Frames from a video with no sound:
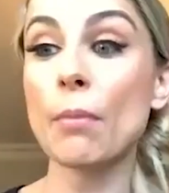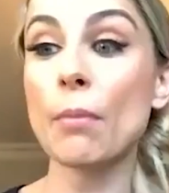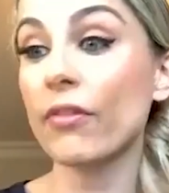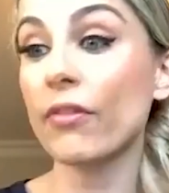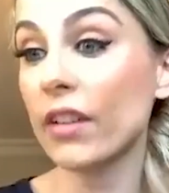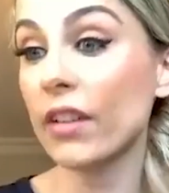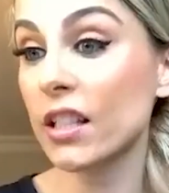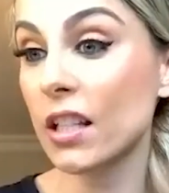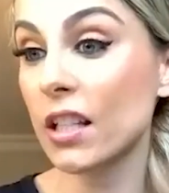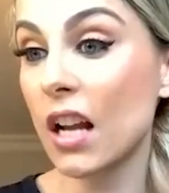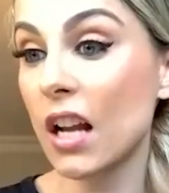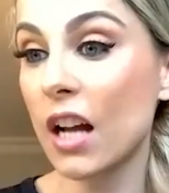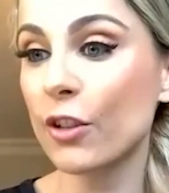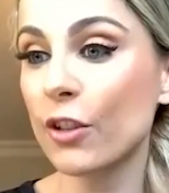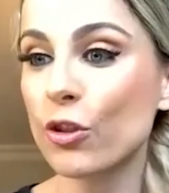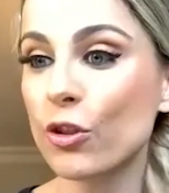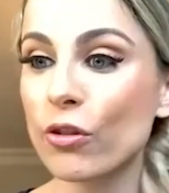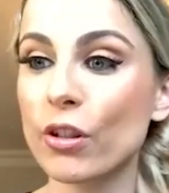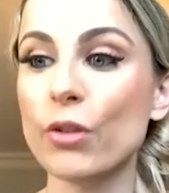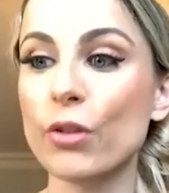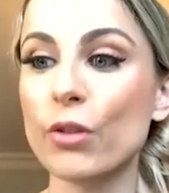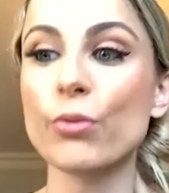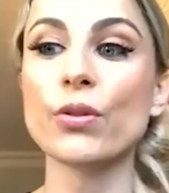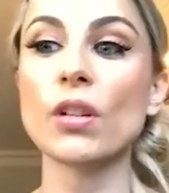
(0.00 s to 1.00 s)
of it's not
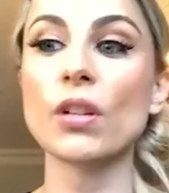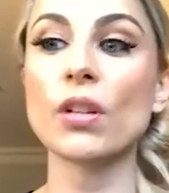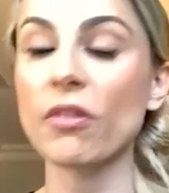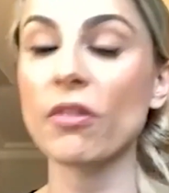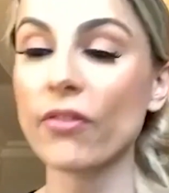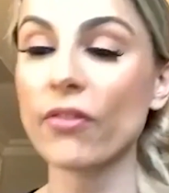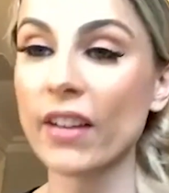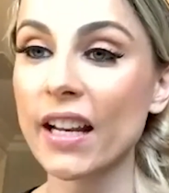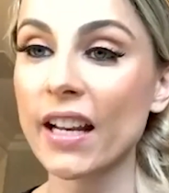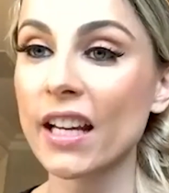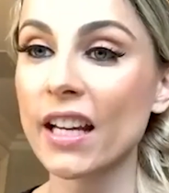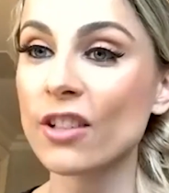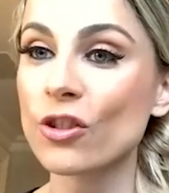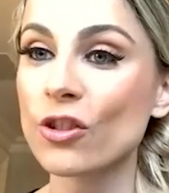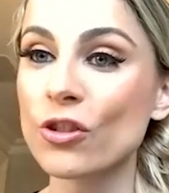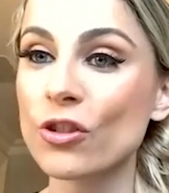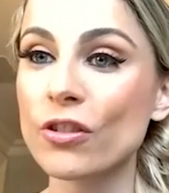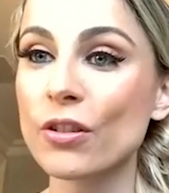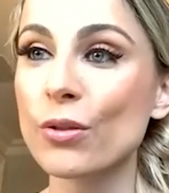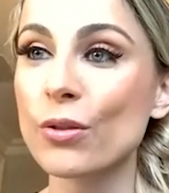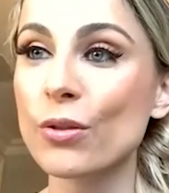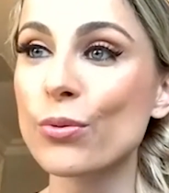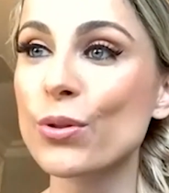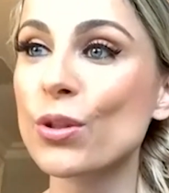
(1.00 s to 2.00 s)
true, some of it is
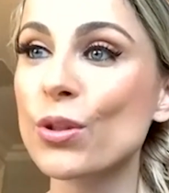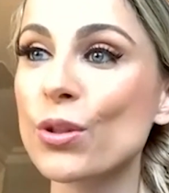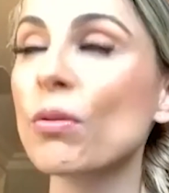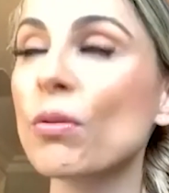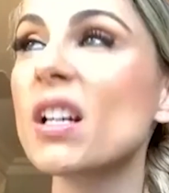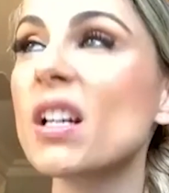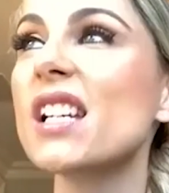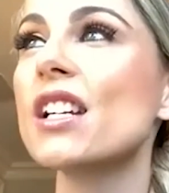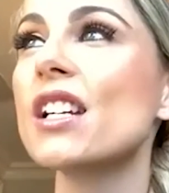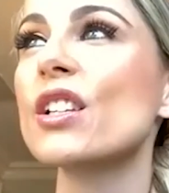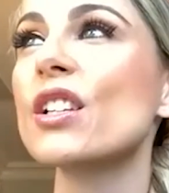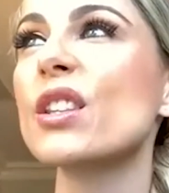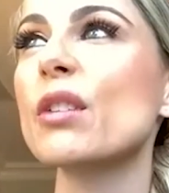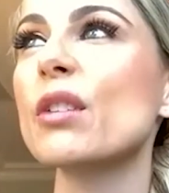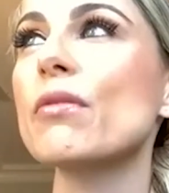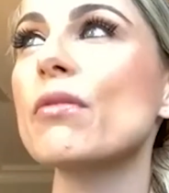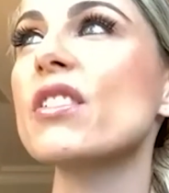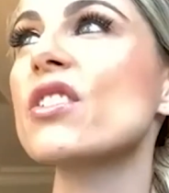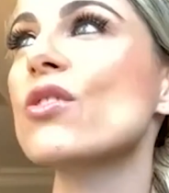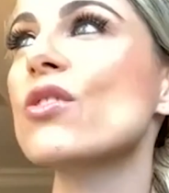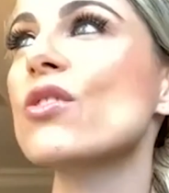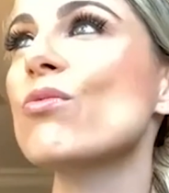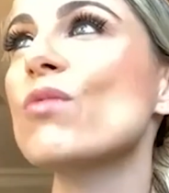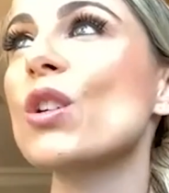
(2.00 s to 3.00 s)
true. So there
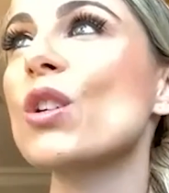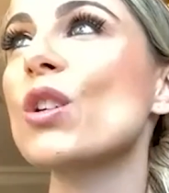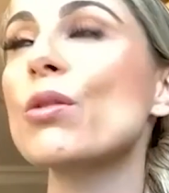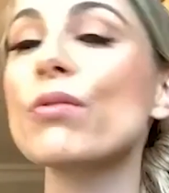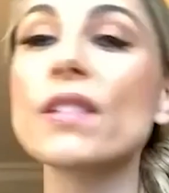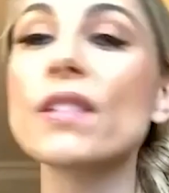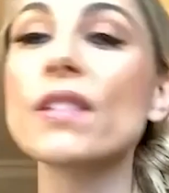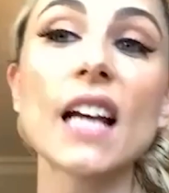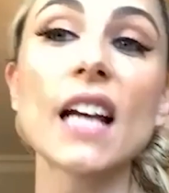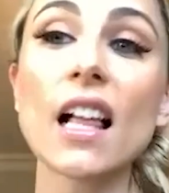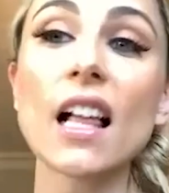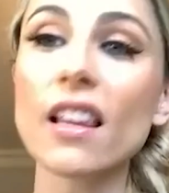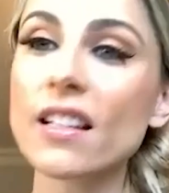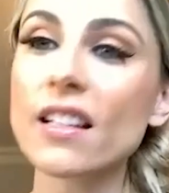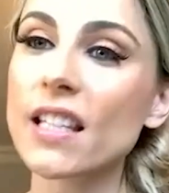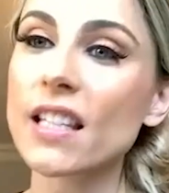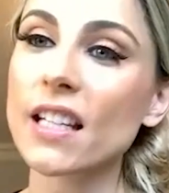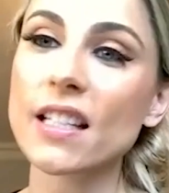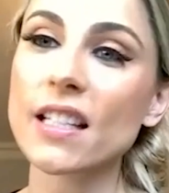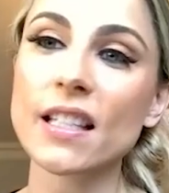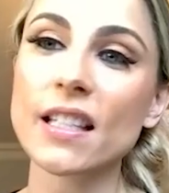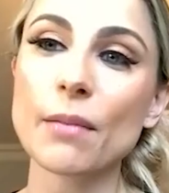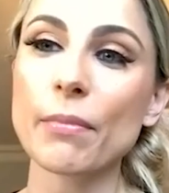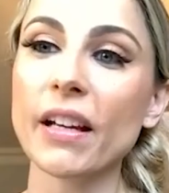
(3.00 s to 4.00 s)
was no
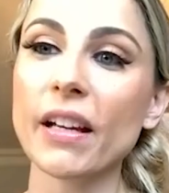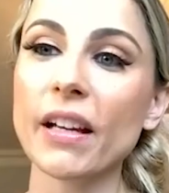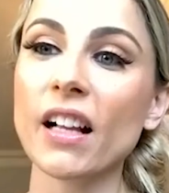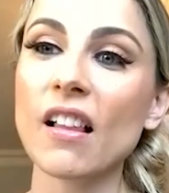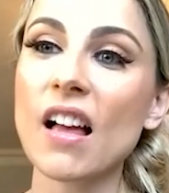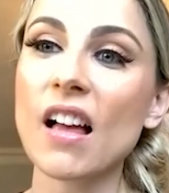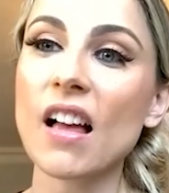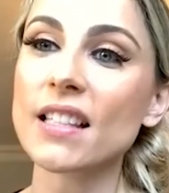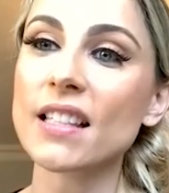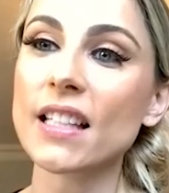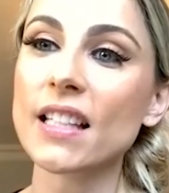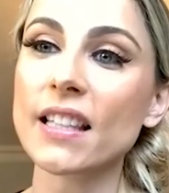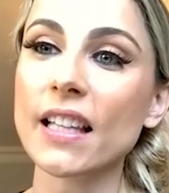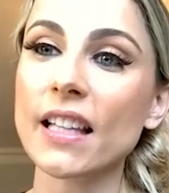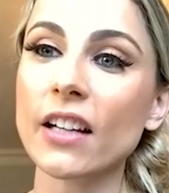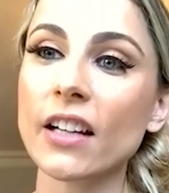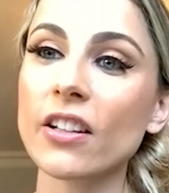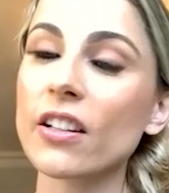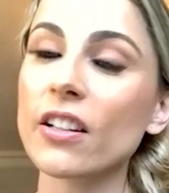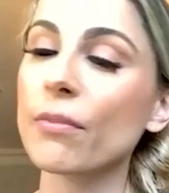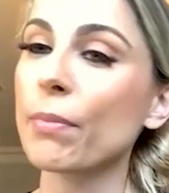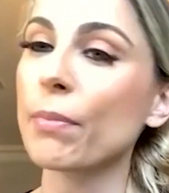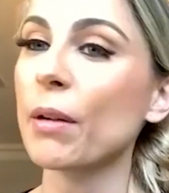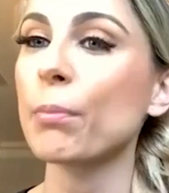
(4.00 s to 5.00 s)
skeletons in my closet that
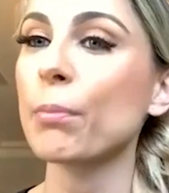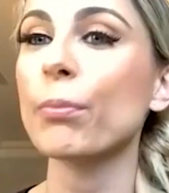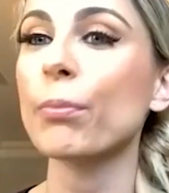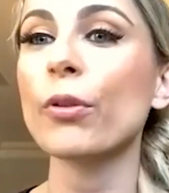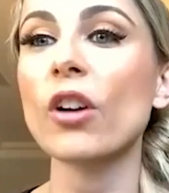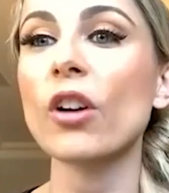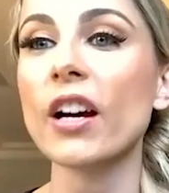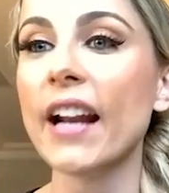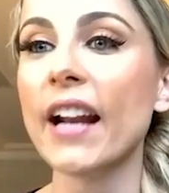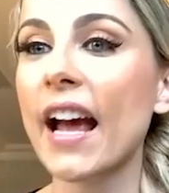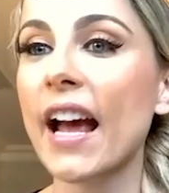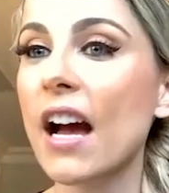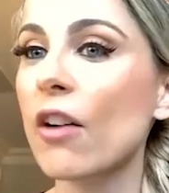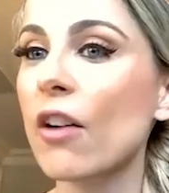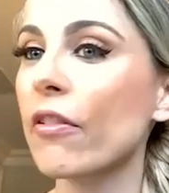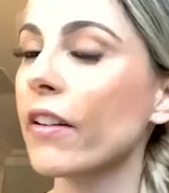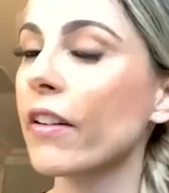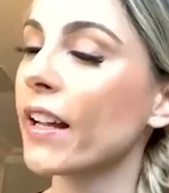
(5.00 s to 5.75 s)
could have been brought out